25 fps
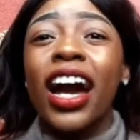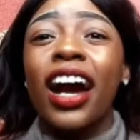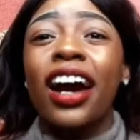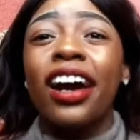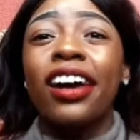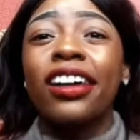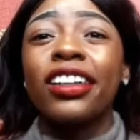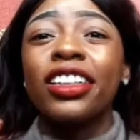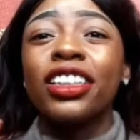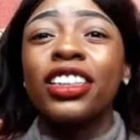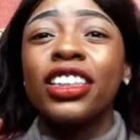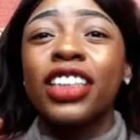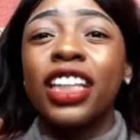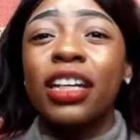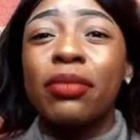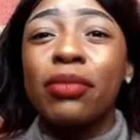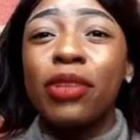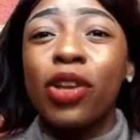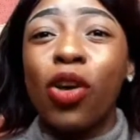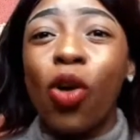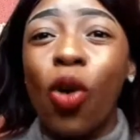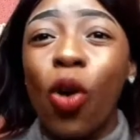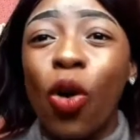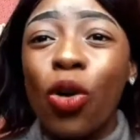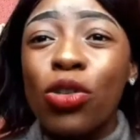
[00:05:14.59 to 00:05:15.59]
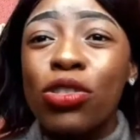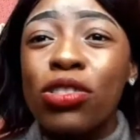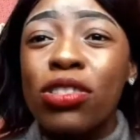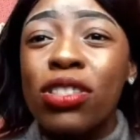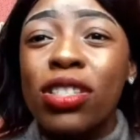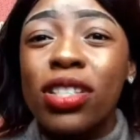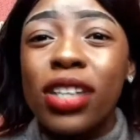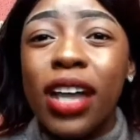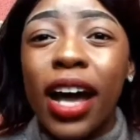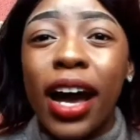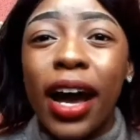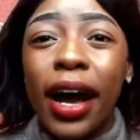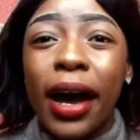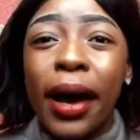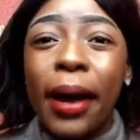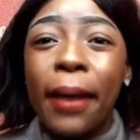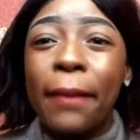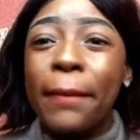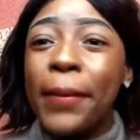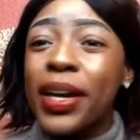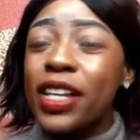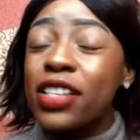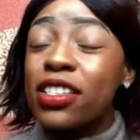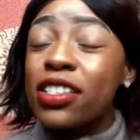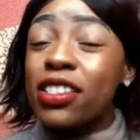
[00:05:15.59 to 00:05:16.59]
It can be caused
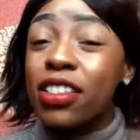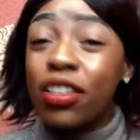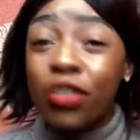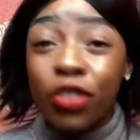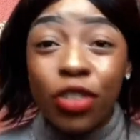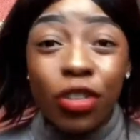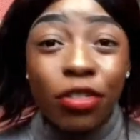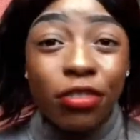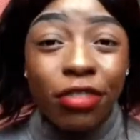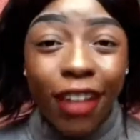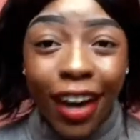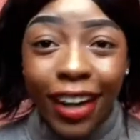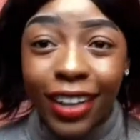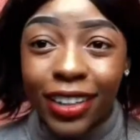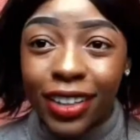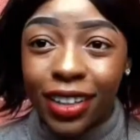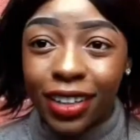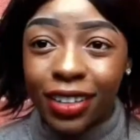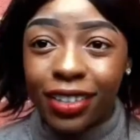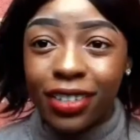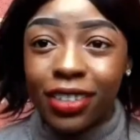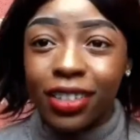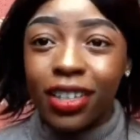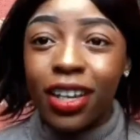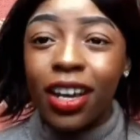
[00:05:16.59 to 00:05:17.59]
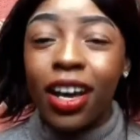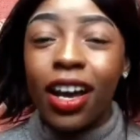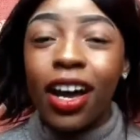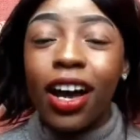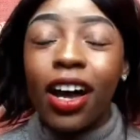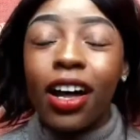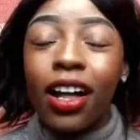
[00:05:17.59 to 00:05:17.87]
by several factors